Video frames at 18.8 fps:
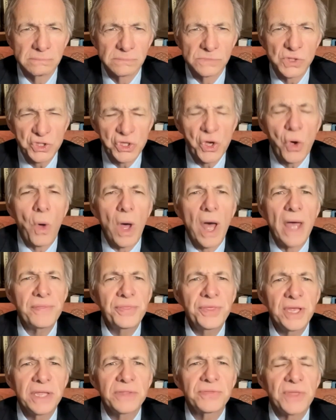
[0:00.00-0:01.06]
So I
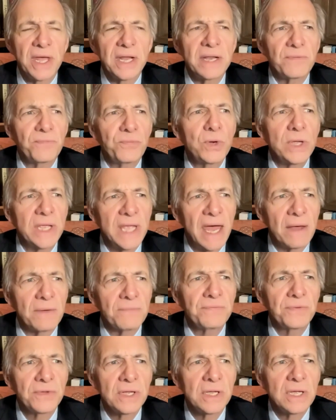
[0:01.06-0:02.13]
think that if we
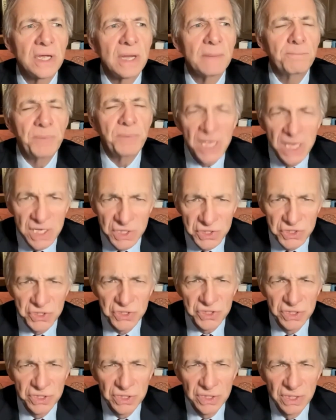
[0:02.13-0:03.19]
have
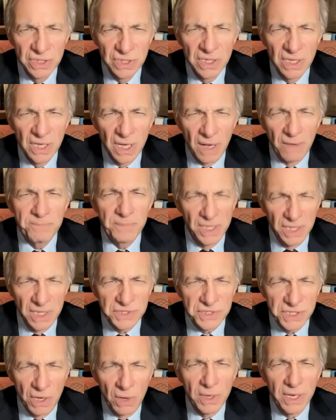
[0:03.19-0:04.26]
peace, a
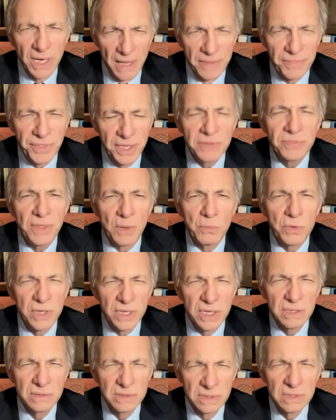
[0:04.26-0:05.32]
military, I think that
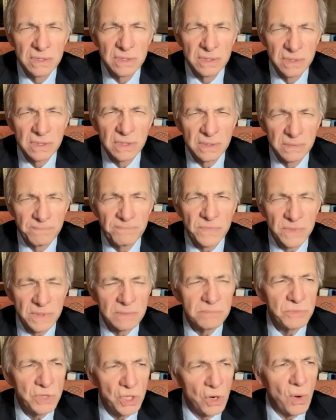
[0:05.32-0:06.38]
we,
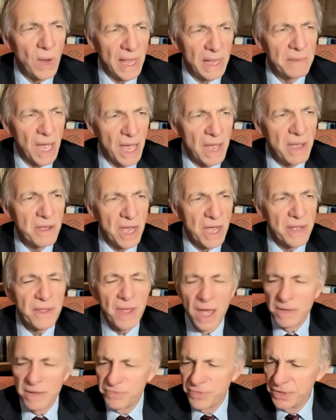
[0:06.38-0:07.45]

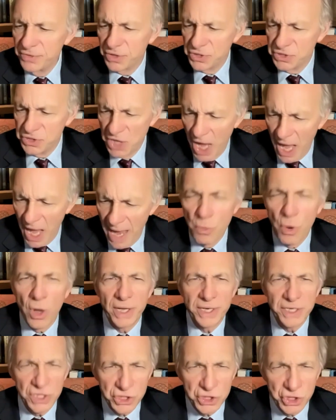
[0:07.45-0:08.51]
I think the
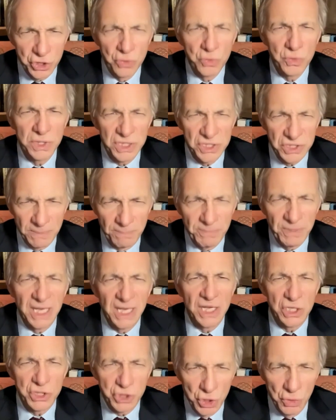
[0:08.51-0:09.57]
Taiwan issue is a big
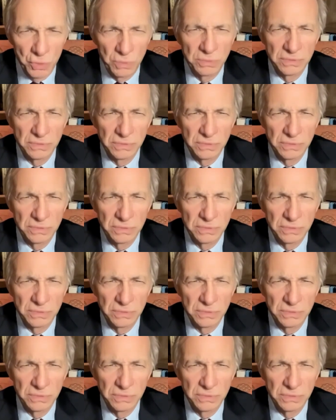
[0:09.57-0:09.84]
issue.